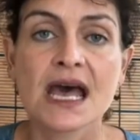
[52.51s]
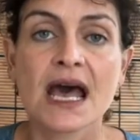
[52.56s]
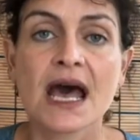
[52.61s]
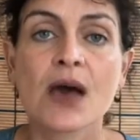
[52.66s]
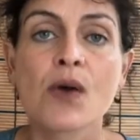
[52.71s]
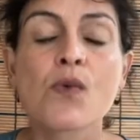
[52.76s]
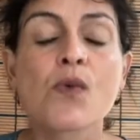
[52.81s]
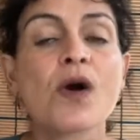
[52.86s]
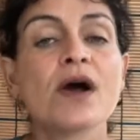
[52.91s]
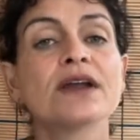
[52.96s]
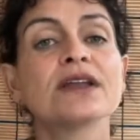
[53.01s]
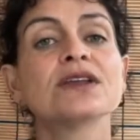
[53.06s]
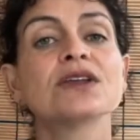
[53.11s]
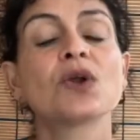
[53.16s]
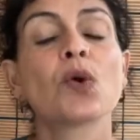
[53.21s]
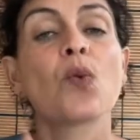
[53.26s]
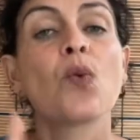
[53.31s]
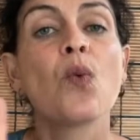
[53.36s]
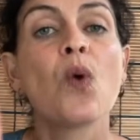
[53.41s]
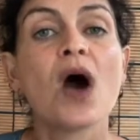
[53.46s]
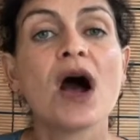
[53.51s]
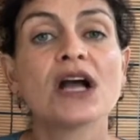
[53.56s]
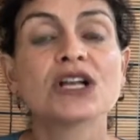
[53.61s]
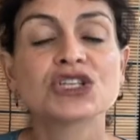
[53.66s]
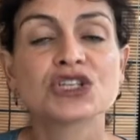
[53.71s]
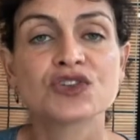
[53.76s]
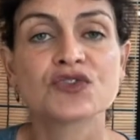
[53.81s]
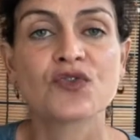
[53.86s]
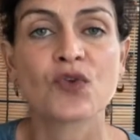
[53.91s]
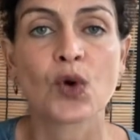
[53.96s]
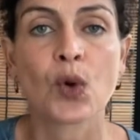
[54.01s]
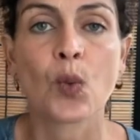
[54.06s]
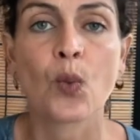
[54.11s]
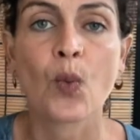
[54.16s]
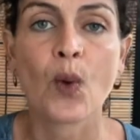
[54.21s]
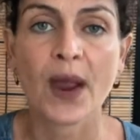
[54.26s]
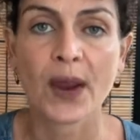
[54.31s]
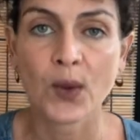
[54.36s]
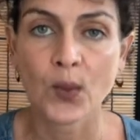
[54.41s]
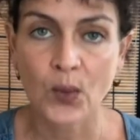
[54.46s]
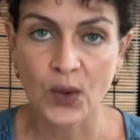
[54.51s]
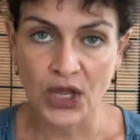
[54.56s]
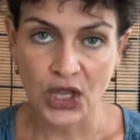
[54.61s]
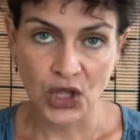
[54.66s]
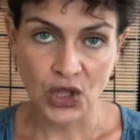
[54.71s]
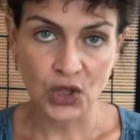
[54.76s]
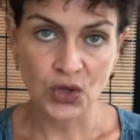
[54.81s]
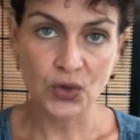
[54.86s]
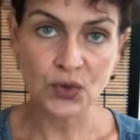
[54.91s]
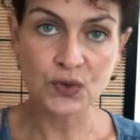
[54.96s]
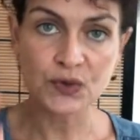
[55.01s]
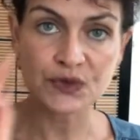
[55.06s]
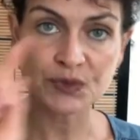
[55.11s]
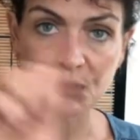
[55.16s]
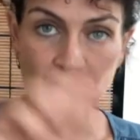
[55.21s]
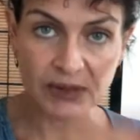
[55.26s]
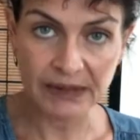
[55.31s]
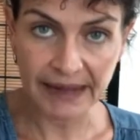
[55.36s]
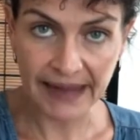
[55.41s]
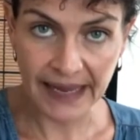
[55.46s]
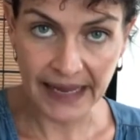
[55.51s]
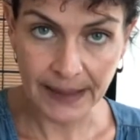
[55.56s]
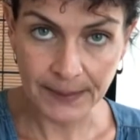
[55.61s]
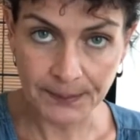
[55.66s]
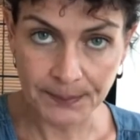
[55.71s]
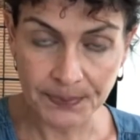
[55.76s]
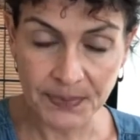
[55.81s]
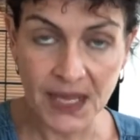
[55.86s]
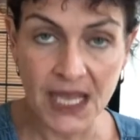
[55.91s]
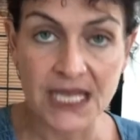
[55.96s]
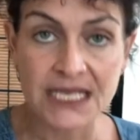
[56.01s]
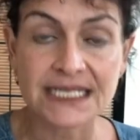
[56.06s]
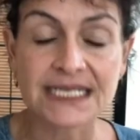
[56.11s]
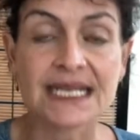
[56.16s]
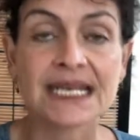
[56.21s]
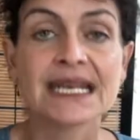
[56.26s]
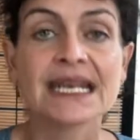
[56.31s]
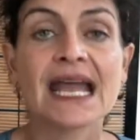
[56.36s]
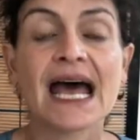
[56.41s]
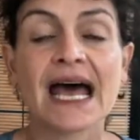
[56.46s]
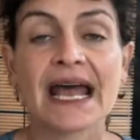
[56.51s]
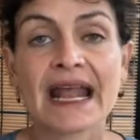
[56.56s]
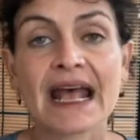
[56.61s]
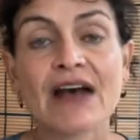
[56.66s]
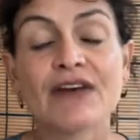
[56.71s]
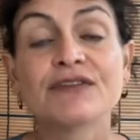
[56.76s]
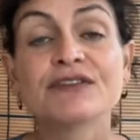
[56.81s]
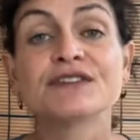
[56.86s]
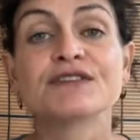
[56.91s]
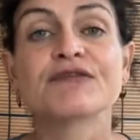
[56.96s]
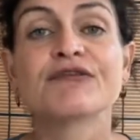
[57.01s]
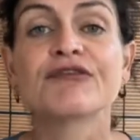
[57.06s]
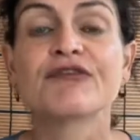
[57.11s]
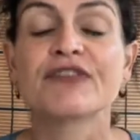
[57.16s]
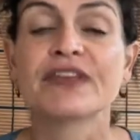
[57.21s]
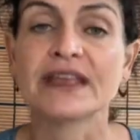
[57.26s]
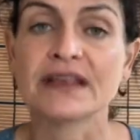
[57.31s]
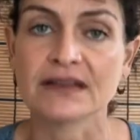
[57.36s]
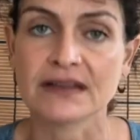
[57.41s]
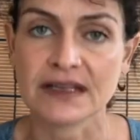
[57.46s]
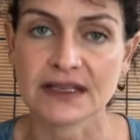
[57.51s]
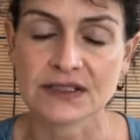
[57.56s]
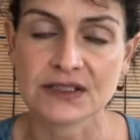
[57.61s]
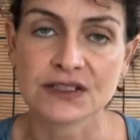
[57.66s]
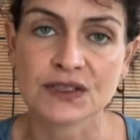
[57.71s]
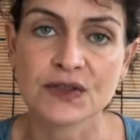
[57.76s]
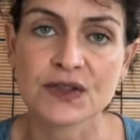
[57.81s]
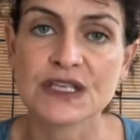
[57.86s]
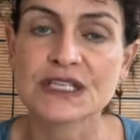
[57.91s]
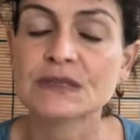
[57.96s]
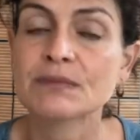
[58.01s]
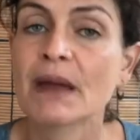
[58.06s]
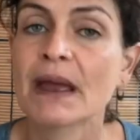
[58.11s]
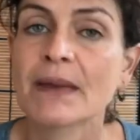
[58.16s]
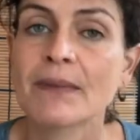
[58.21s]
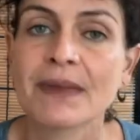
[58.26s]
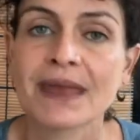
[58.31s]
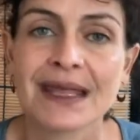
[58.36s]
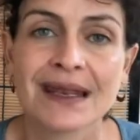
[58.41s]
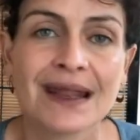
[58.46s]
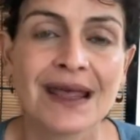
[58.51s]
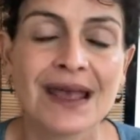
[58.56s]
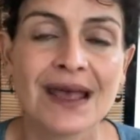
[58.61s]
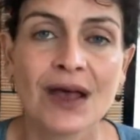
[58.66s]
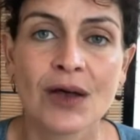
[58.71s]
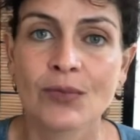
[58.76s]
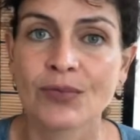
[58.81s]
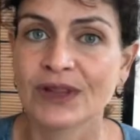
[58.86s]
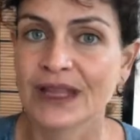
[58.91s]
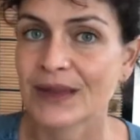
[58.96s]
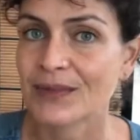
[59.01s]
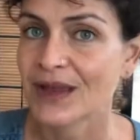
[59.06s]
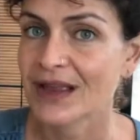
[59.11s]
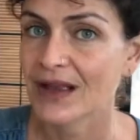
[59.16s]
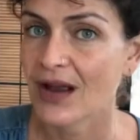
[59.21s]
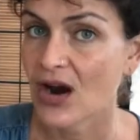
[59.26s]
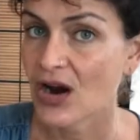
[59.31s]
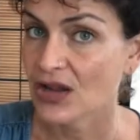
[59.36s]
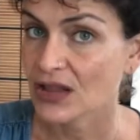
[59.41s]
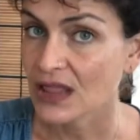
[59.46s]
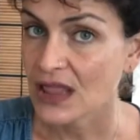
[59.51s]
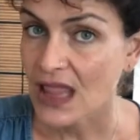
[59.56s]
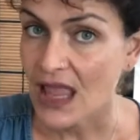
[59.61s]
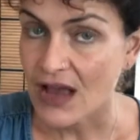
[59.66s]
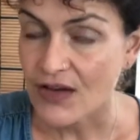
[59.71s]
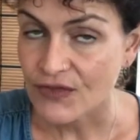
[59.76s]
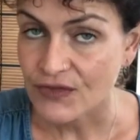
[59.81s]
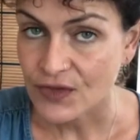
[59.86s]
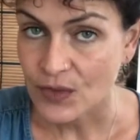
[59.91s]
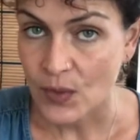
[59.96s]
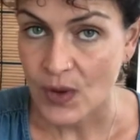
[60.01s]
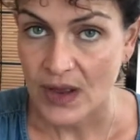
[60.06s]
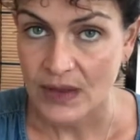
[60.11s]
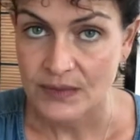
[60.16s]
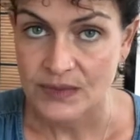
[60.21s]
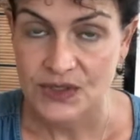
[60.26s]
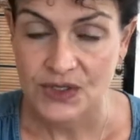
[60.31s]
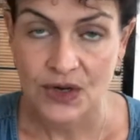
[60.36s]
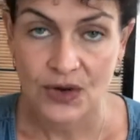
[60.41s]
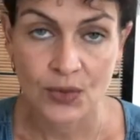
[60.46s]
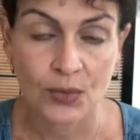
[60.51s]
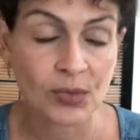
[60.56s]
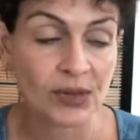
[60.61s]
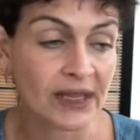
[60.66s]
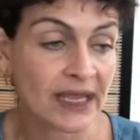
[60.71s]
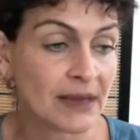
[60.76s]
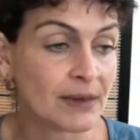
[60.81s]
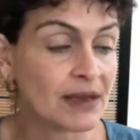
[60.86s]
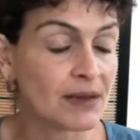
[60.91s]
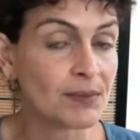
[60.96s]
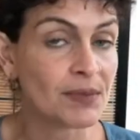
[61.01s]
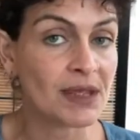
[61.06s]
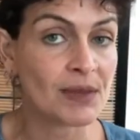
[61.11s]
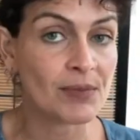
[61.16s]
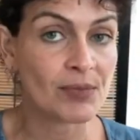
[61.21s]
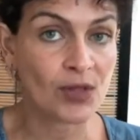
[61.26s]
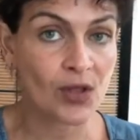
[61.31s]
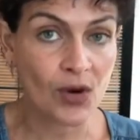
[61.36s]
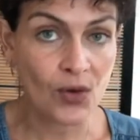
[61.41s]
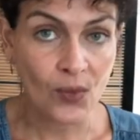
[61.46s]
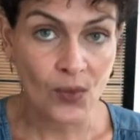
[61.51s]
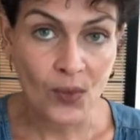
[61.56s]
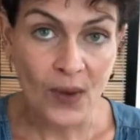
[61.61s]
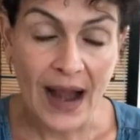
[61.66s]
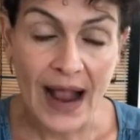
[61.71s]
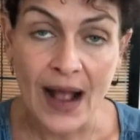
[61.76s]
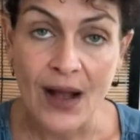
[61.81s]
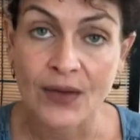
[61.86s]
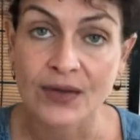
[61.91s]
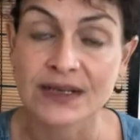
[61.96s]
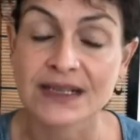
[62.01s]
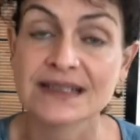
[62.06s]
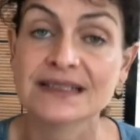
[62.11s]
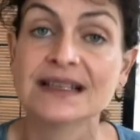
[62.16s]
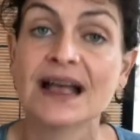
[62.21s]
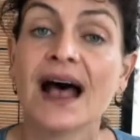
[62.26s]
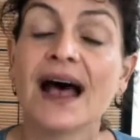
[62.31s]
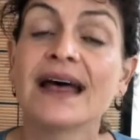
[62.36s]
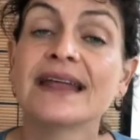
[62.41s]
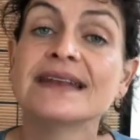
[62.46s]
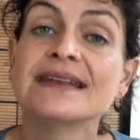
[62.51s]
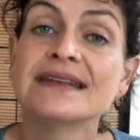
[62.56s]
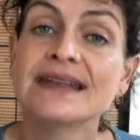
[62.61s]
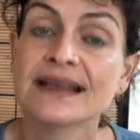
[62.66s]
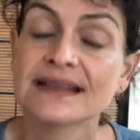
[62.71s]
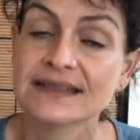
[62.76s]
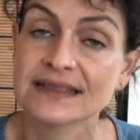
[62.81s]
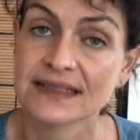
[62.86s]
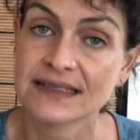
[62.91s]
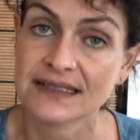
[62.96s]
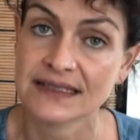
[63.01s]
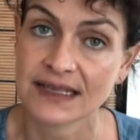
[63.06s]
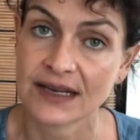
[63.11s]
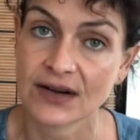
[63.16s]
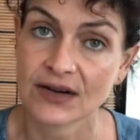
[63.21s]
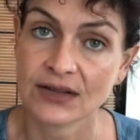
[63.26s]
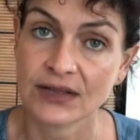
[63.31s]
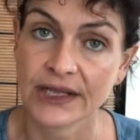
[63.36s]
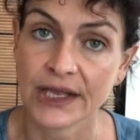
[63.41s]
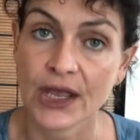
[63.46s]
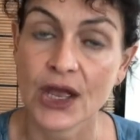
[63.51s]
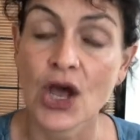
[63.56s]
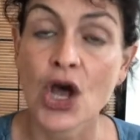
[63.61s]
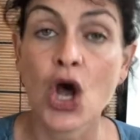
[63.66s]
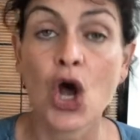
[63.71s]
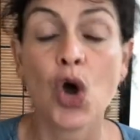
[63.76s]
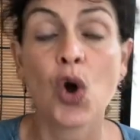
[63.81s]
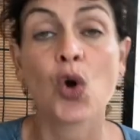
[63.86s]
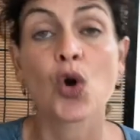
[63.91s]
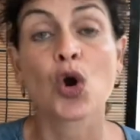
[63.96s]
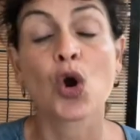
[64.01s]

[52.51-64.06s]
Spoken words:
I want you to watch for when we use blame to not have to feel it. So this might mean blaming our loved ones or blaming people around us unnecessarily, or